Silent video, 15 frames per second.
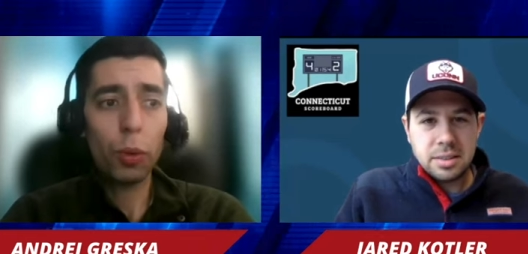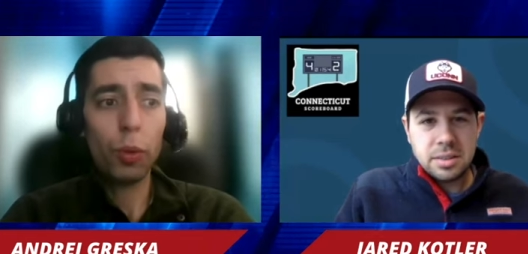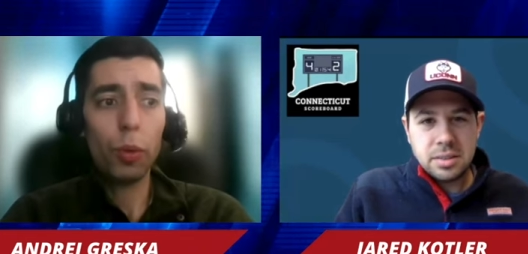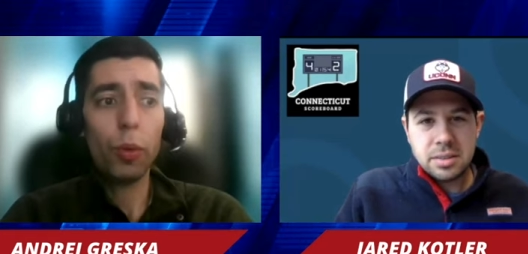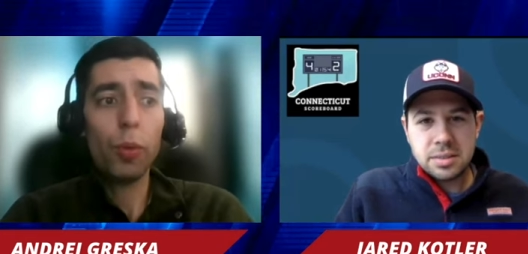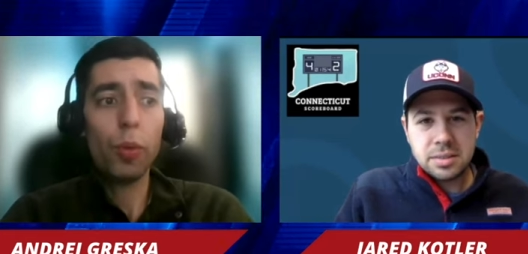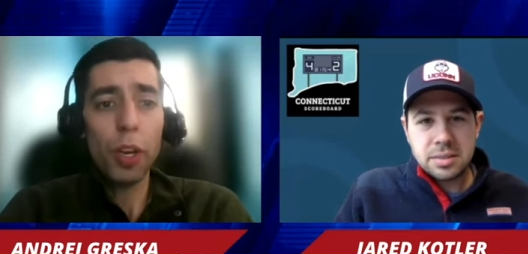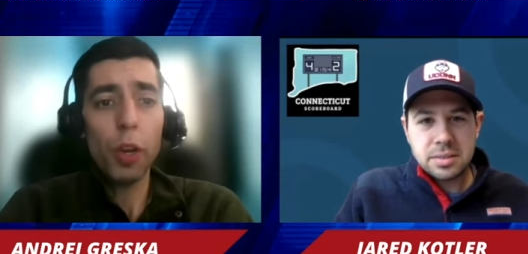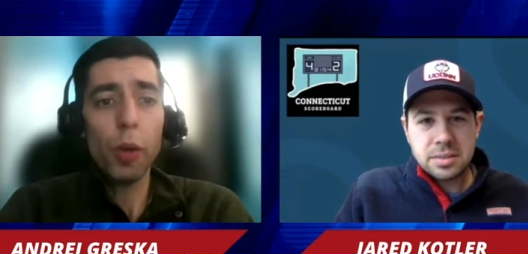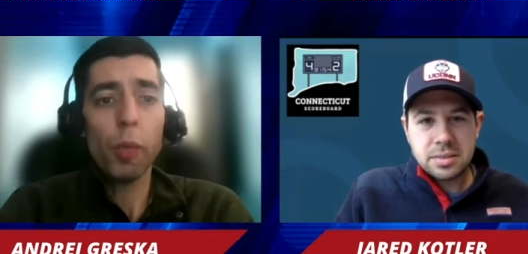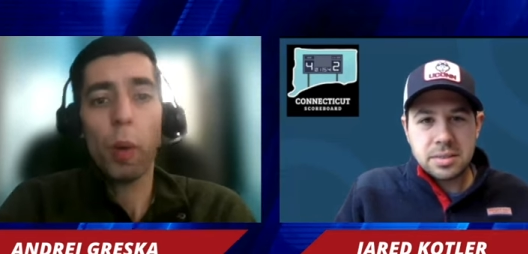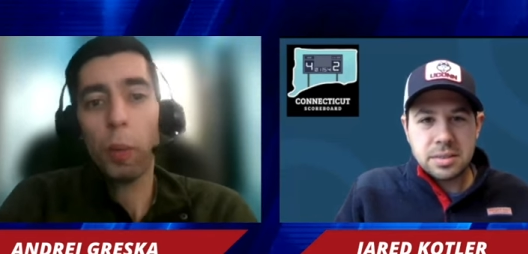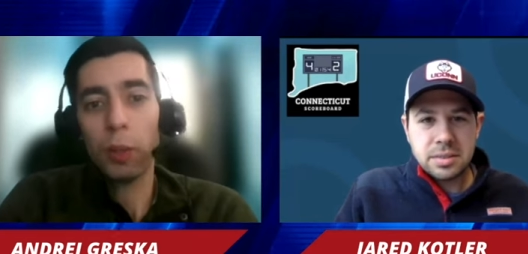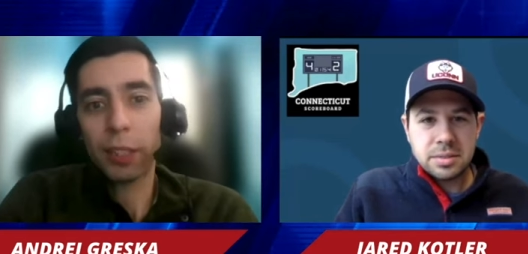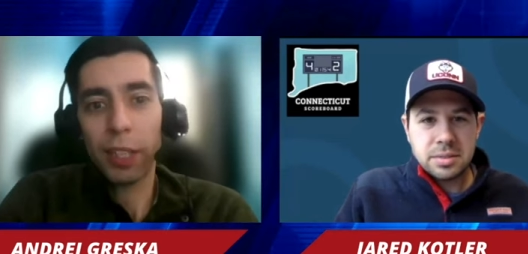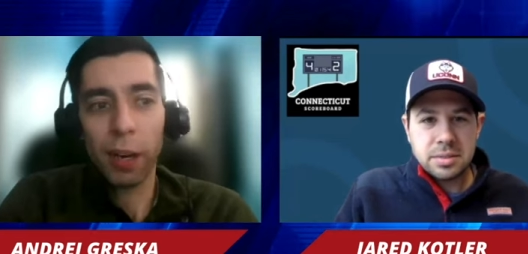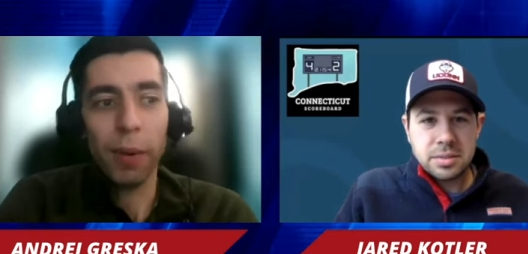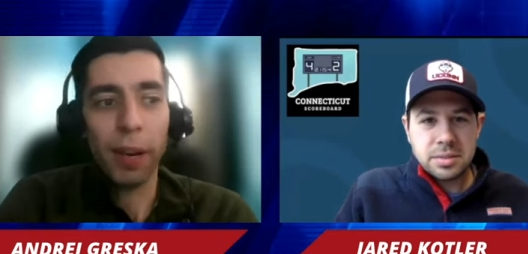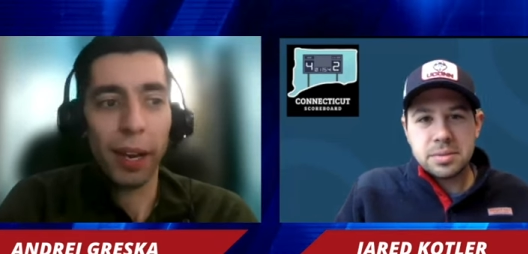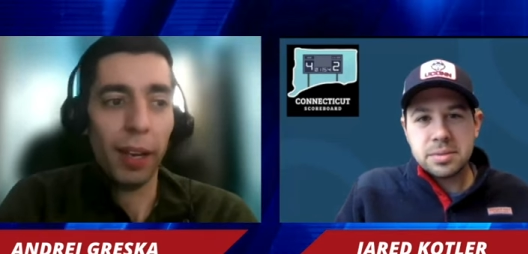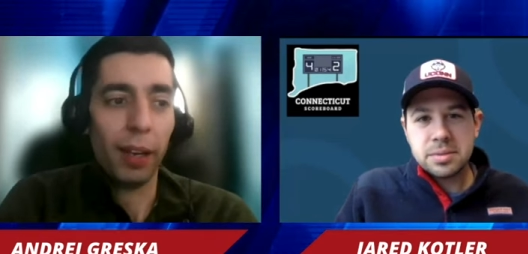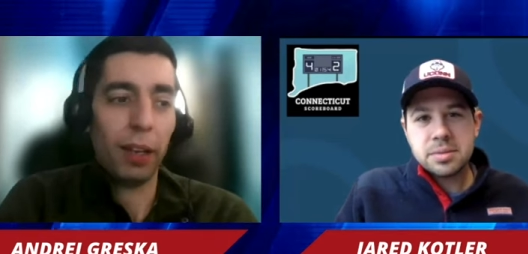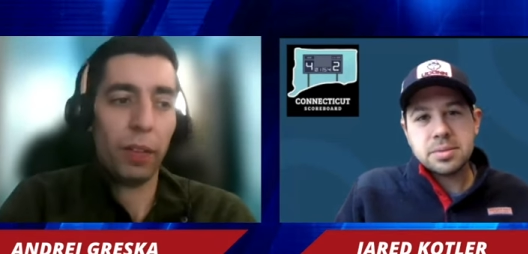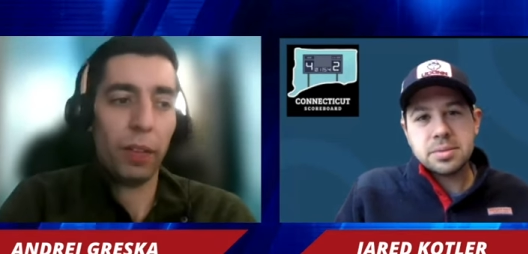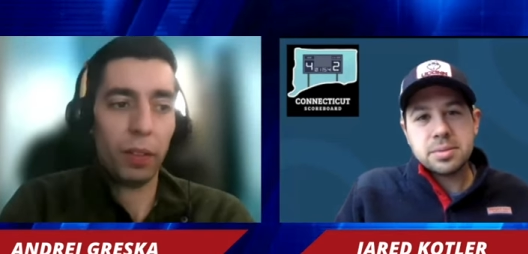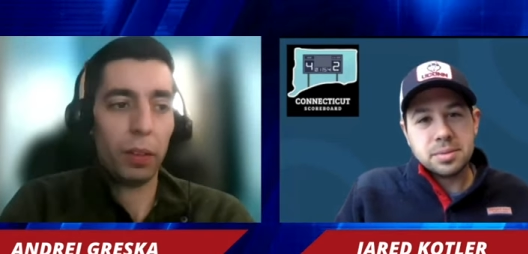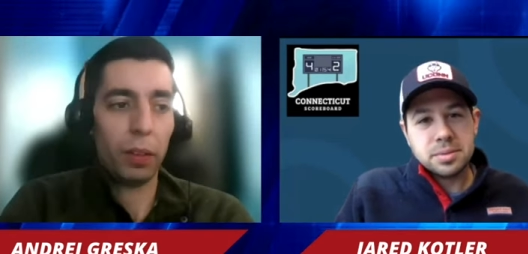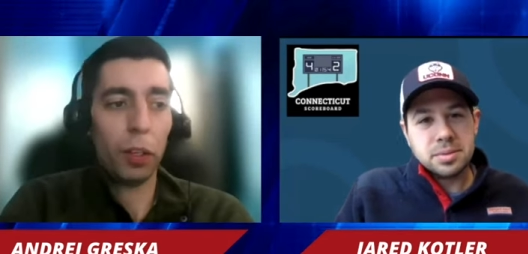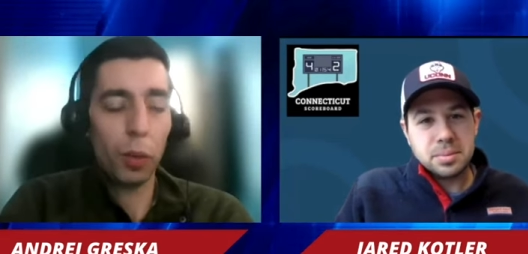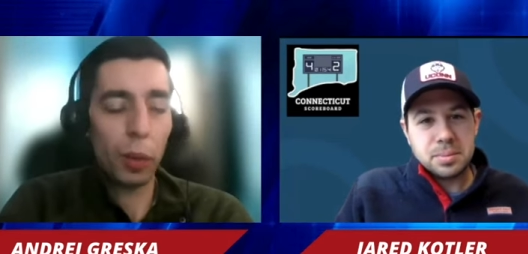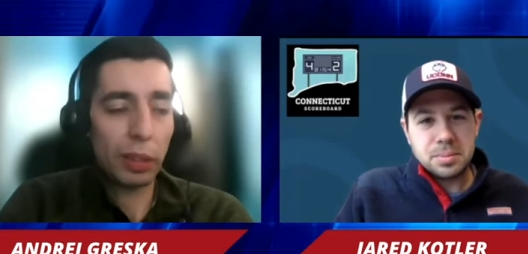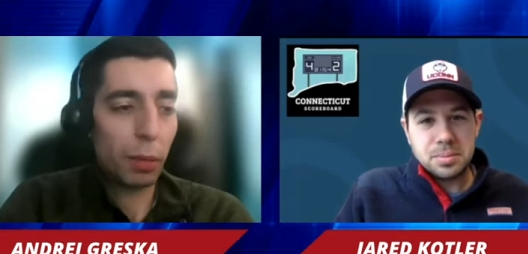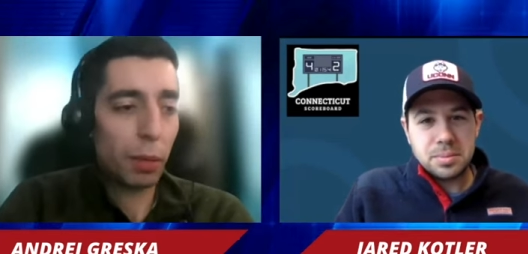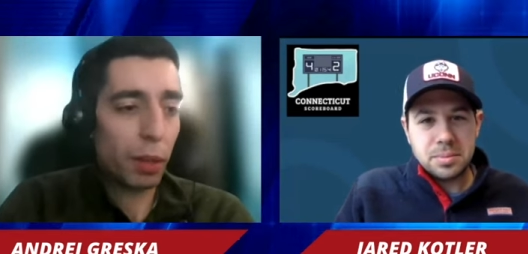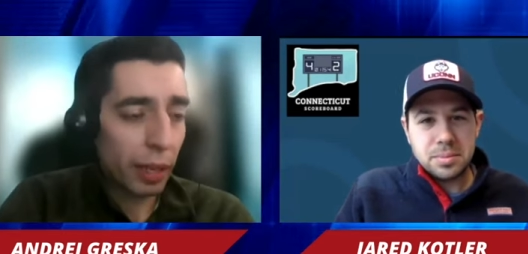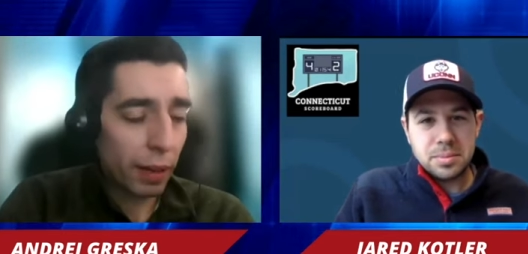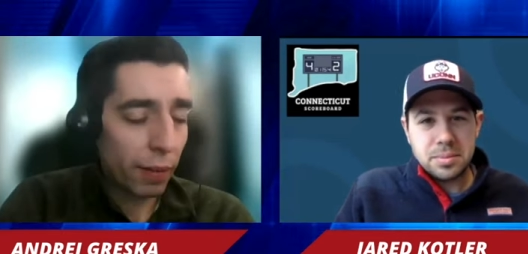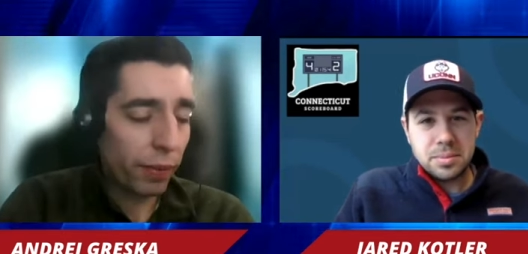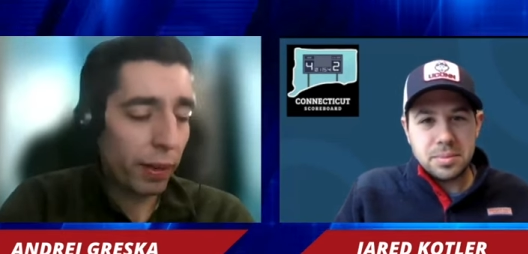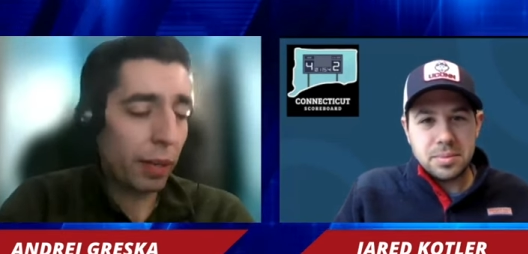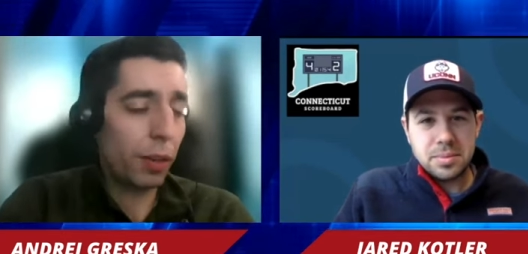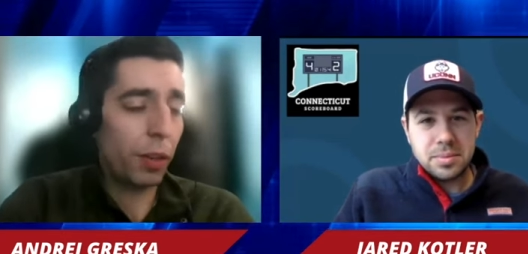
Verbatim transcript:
Speaker 1: you knew what was coming in. Uh, you as a Marquette fan,